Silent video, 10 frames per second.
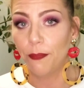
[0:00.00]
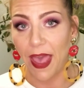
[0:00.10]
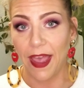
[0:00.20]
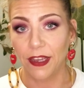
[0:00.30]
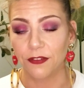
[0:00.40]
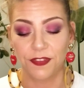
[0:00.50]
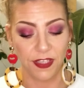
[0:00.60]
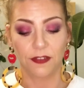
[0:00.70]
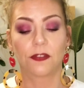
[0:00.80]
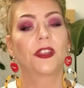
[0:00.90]
bag of
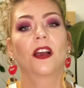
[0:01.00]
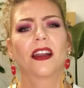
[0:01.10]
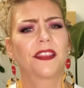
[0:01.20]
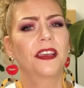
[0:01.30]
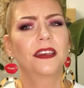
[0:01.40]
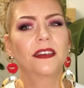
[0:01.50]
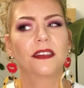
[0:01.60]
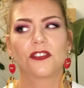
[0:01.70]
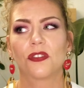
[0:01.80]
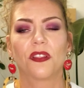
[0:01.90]
these. So they got, I think, an
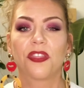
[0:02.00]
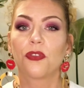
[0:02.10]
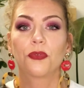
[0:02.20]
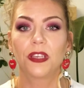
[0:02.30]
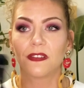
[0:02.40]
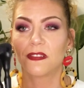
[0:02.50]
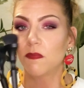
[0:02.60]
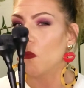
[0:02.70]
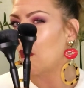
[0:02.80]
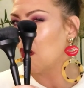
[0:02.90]
additional 3
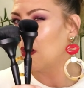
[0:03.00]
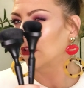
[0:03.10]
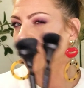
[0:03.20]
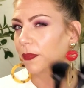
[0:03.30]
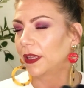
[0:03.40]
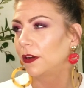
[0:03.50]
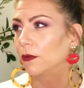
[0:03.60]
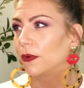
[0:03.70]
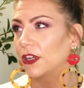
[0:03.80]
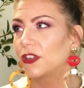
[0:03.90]
smaller blender
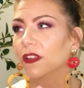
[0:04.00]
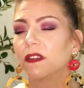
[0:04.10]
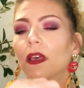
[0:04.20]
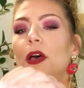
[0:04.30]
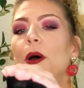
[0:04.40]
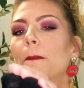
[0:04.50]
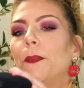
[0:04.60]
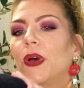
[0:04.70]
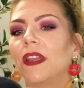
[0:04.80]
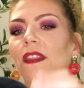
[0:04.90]
brushes.
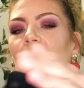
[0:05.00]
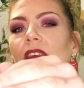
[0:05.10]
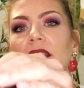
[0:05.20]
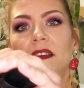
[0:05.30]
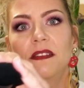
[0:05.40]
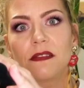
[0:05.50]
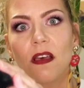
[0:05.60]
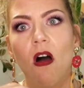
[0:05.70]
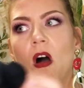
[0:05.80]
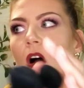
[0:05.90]
But these
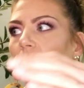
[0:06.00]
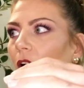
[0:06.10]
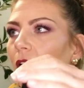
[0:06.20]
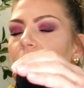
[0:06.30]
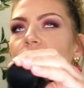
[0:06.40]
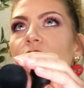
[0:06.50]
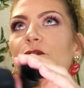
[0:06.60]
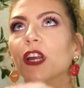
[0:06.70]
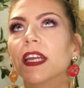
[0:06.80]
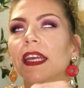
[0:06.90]
are
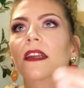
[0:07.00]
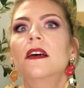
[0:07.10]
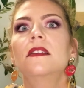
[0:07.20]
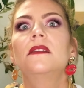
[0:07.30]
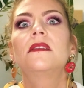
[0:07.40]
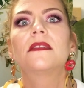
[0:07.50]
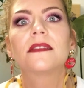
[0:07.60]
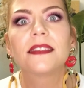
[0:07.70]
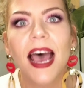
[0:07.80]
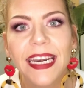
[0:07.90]
freaking
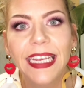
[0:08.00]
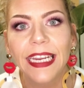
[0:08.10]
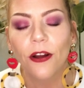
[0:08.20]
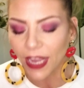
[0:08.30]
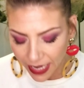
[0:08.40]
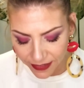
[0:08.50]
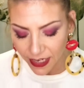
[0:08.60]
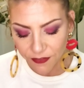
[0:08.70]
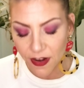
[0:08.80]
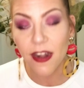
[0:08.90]
stunning. Okay, guys,
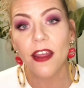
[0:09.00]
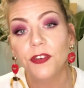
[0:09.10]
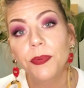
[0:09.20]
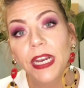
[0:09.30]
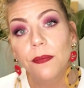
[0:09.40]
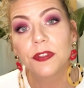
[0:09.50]
I've never been able